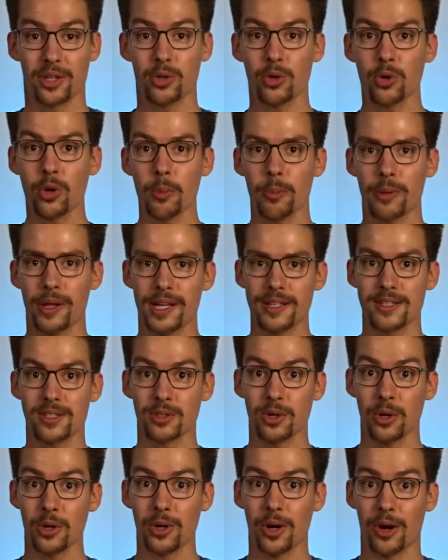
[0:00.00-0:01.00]
Google Play
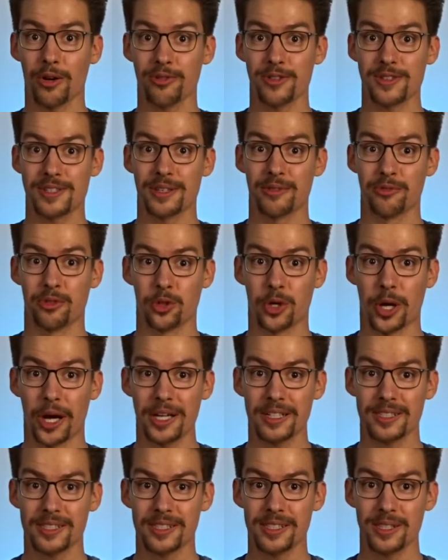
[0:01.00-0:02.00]
Store offers a
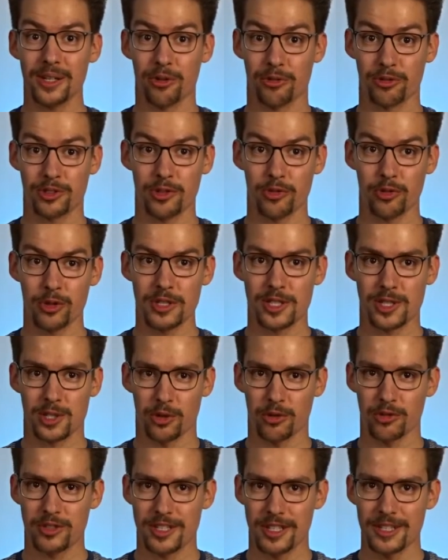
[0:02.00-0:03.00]
variety of different
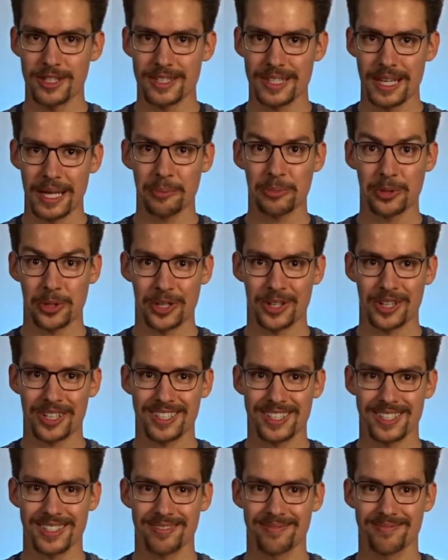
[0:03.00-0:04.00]
services and
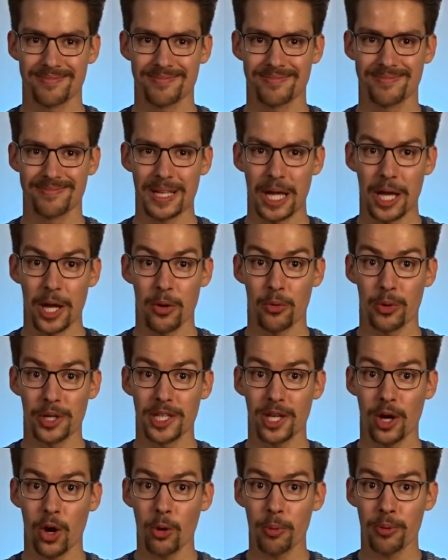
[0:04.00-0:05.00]
products. When
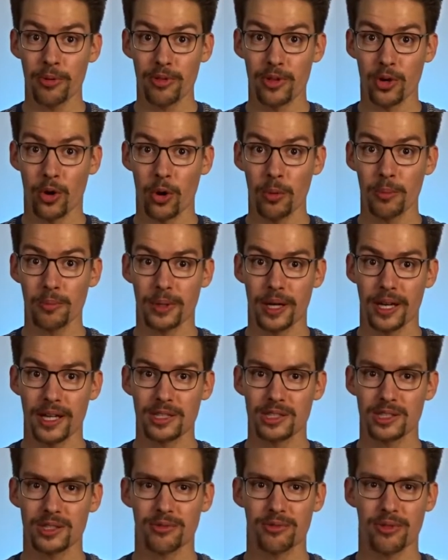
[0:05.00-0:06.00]
you open the home
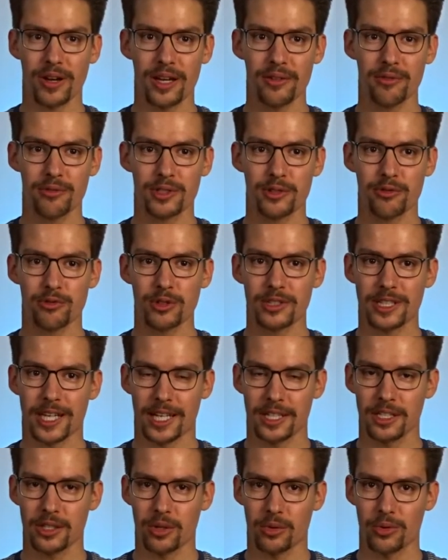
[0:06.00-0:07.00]
page, five different
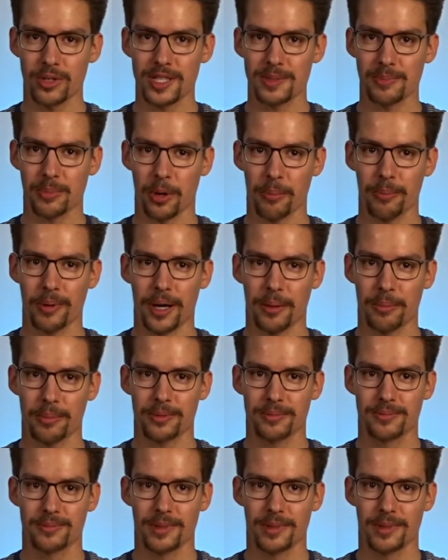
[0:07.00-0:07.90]
categories pop up.